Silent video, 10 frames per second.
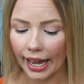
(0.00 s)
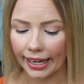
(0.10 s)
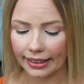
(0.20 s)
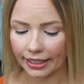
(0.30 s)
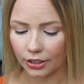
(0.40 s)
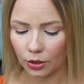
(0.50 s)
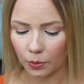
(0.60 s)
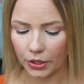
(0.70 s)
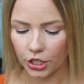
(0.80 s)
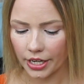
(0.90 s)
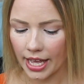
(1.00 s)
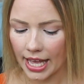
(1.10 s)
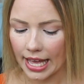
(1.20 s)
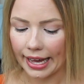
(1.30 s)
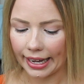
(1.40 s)
eyeliner, which
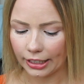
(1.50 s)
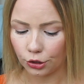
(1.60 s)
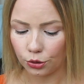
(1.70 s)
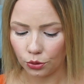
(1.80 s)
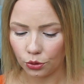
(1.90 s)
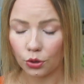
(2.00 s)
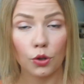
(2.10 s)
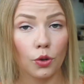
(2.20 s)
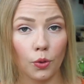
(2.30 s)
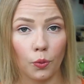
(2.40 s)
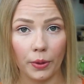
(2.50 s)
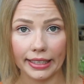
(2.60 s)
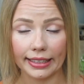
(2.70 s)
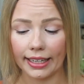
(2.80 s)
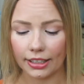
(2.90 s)
I do
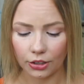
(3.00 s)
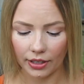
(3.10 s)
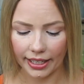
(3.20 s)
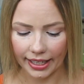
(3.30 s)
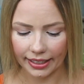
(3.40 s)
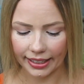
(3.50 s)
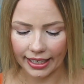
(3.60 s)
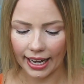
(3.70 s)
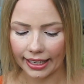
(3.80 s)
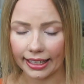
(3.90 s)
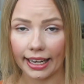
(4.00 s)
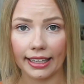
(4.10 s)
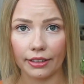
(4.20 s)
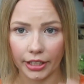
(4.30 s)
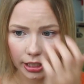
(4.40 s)
really like. So again, can
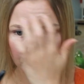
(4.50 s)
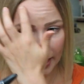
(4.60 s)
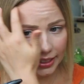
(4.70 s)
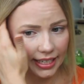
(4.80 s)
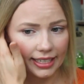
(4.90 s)
highly recommend.